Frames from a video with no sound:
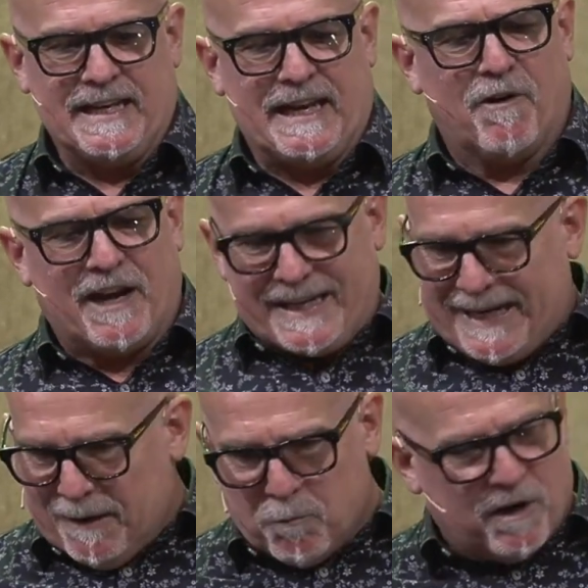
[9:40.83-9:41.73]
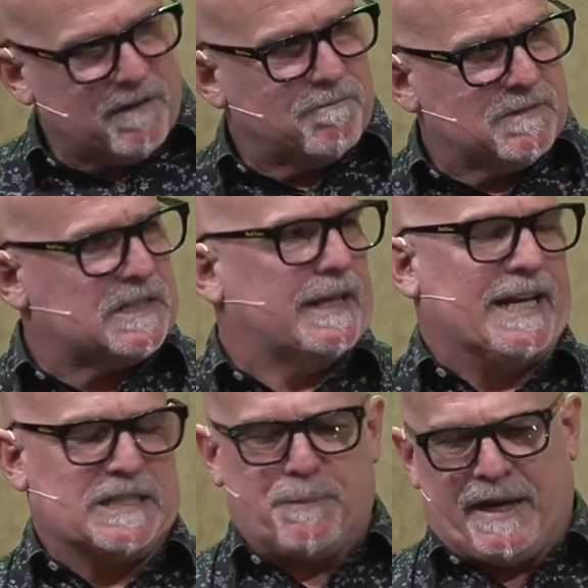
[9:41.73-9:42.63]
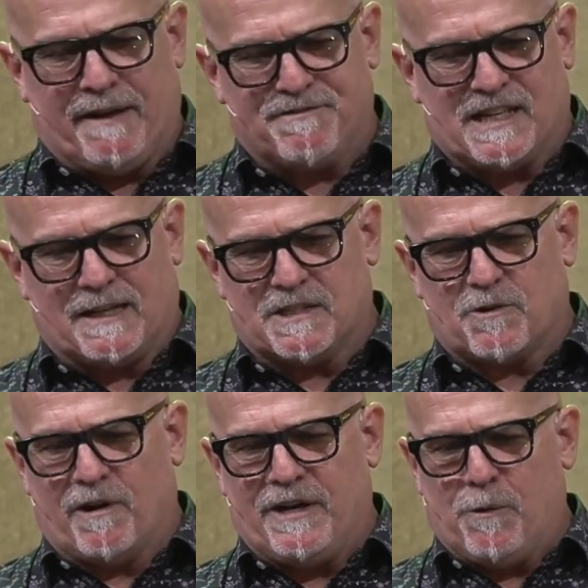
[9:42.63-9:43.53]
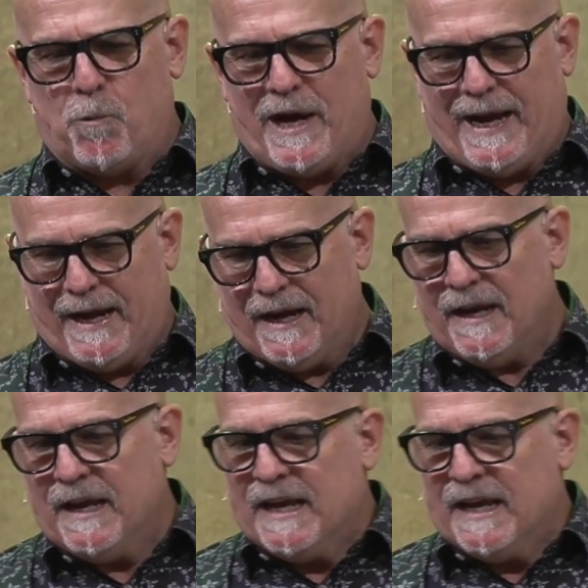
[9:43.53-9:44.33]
Now, I don't care what SPF sunscreen you wear,